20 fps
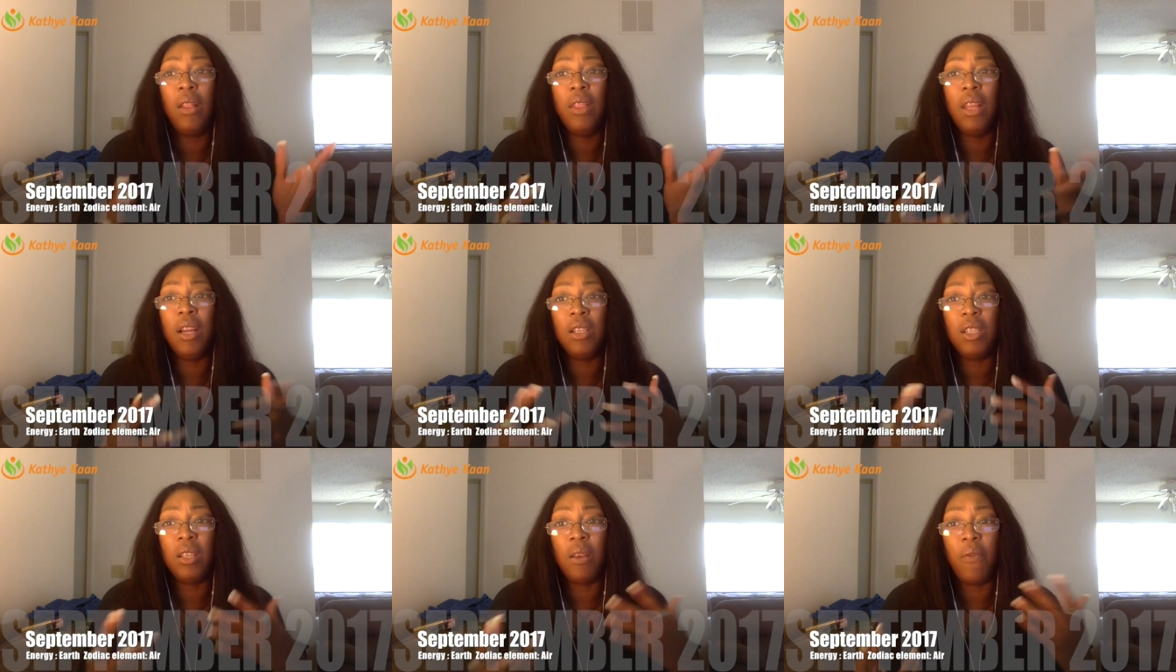
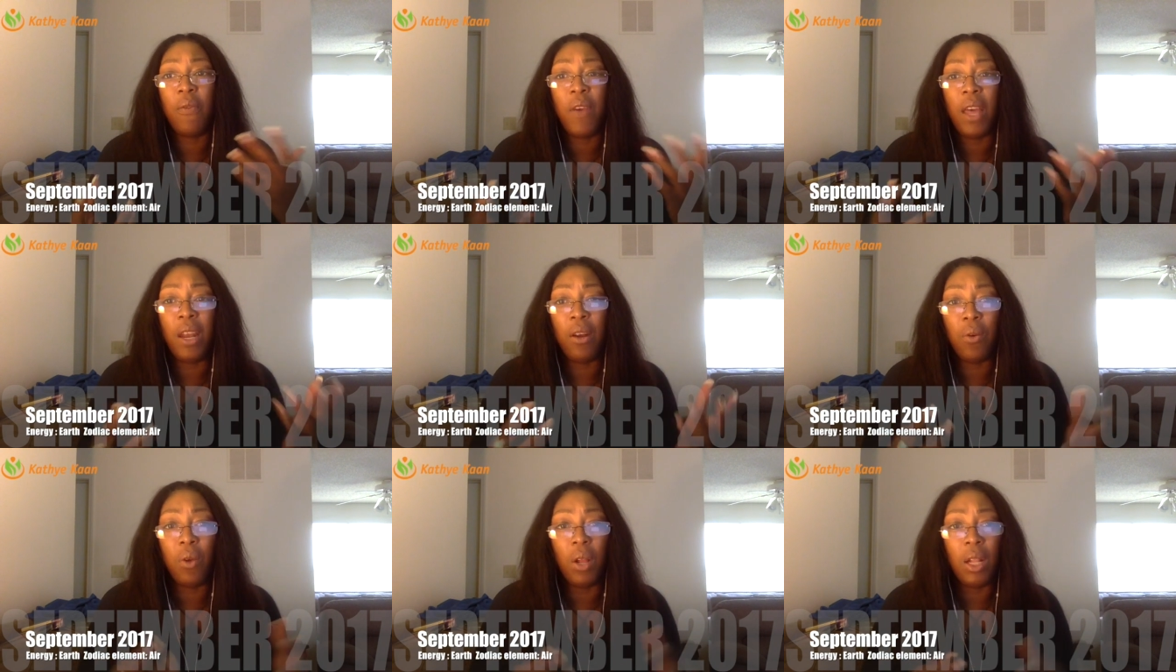there's a
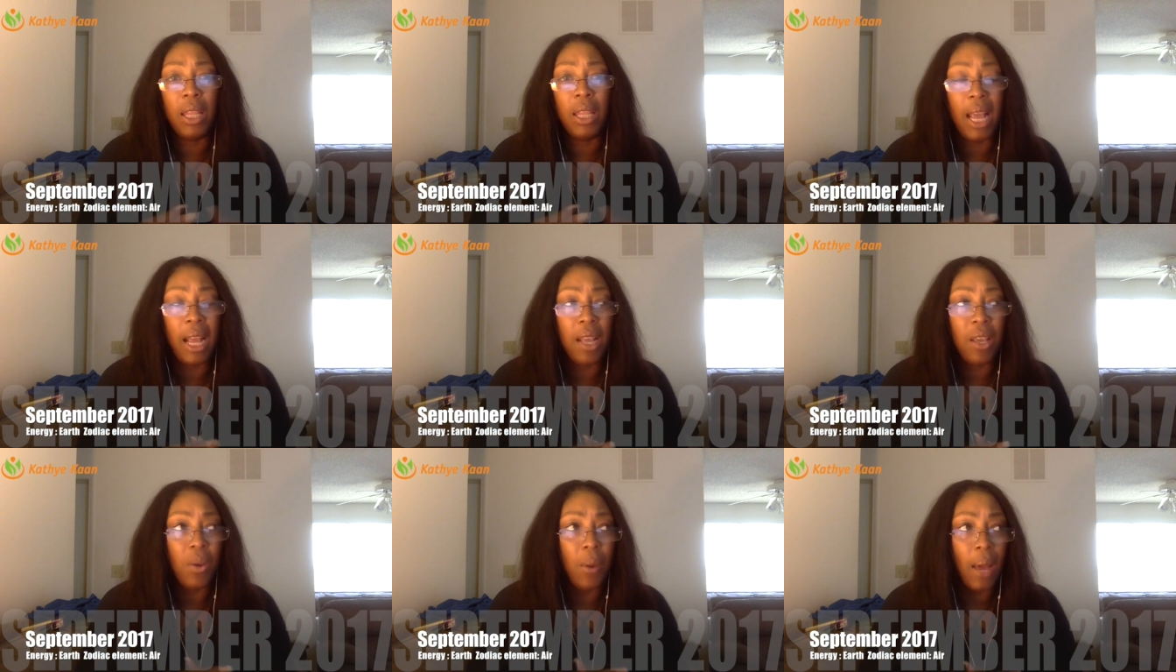funeral
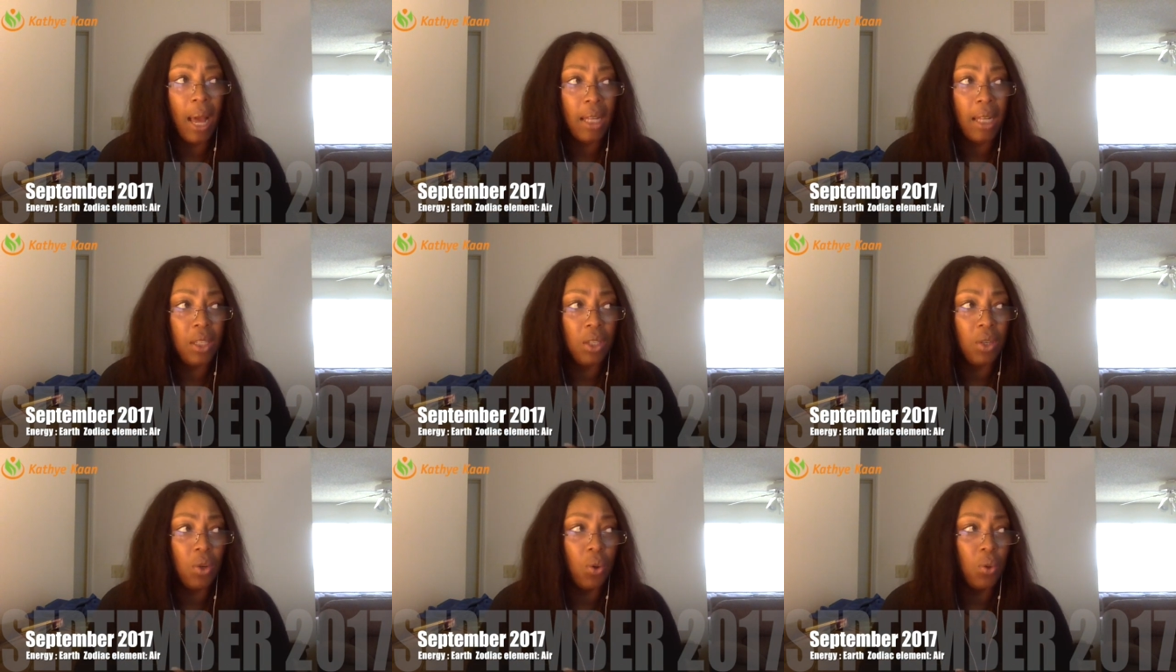that you
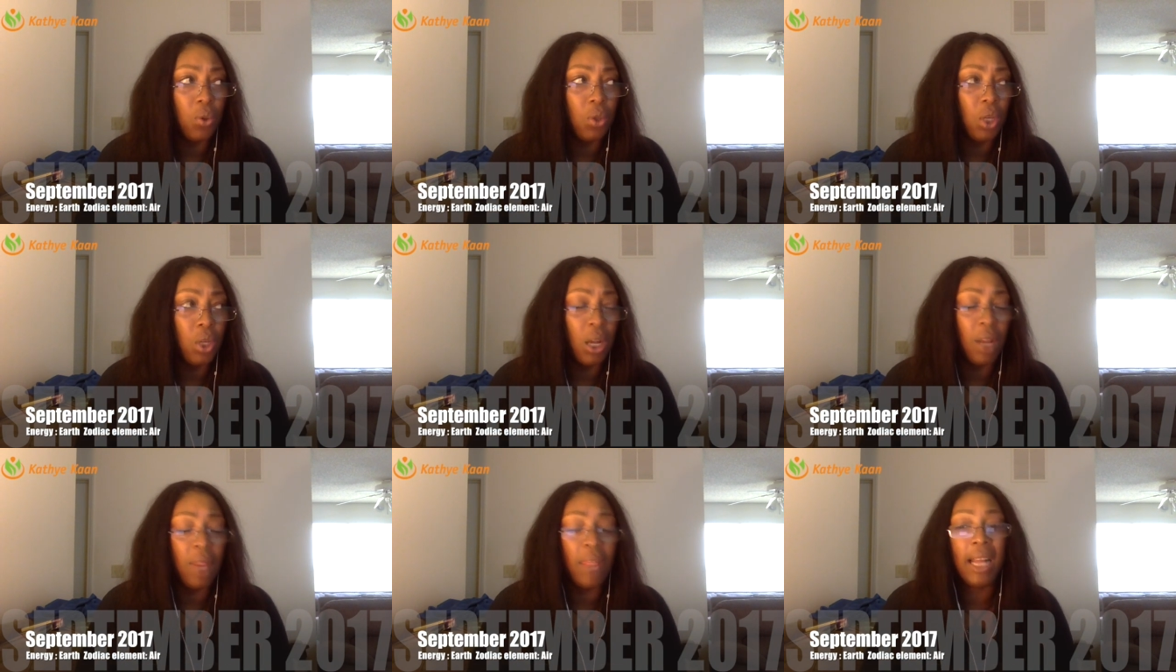had to go
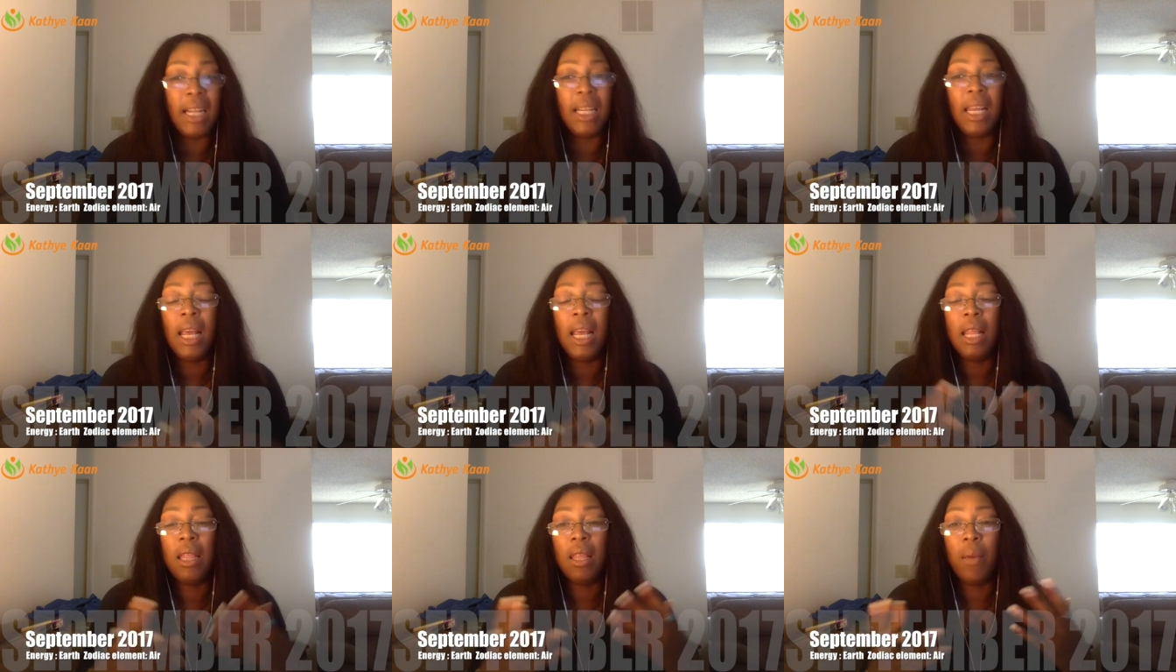to, not
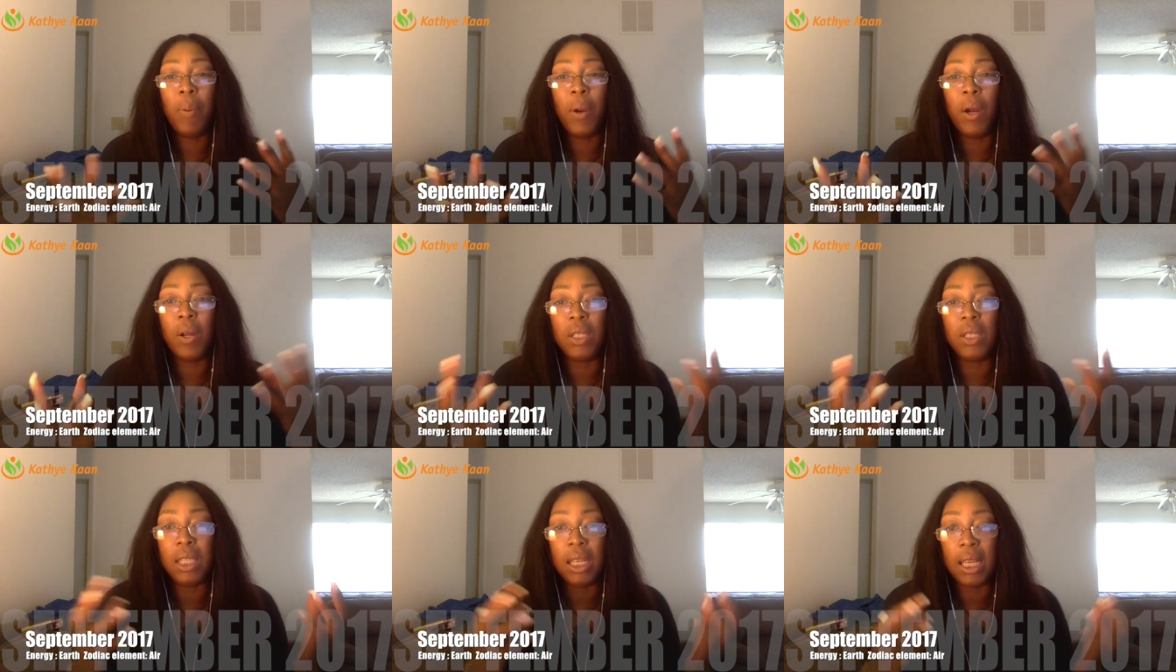that the
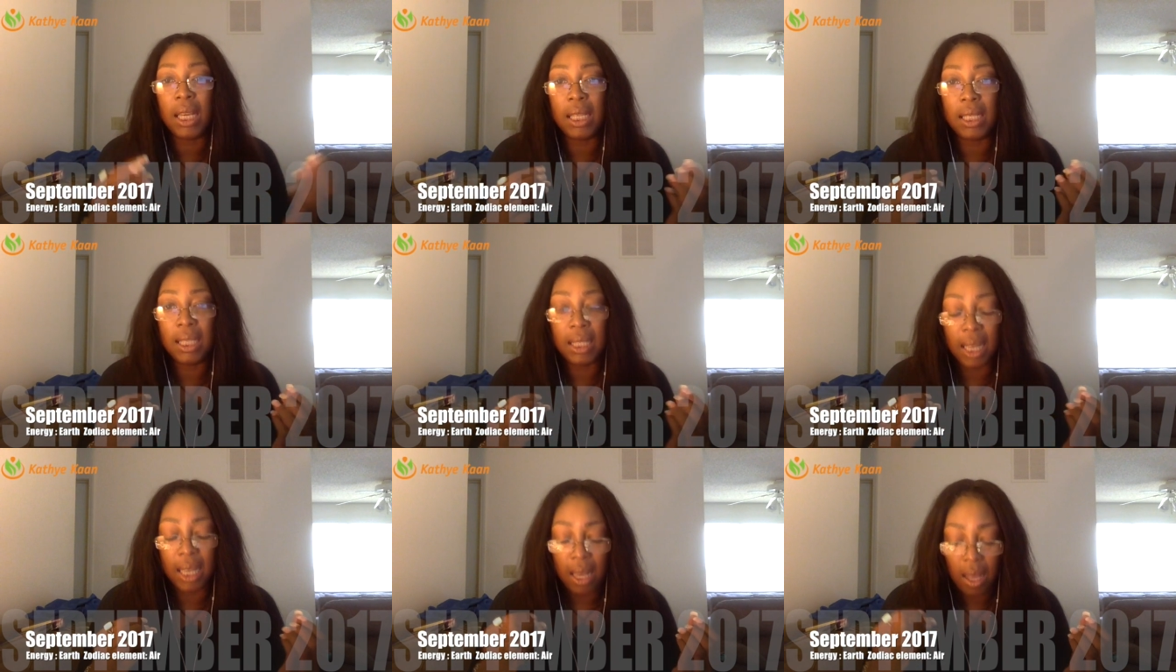person
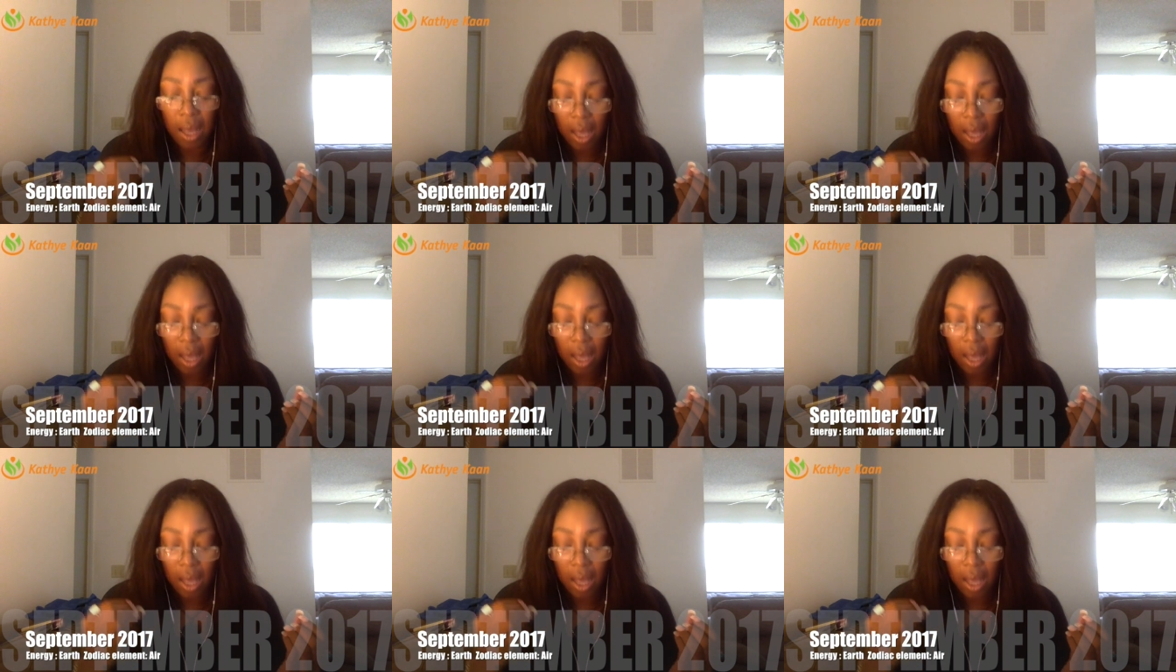is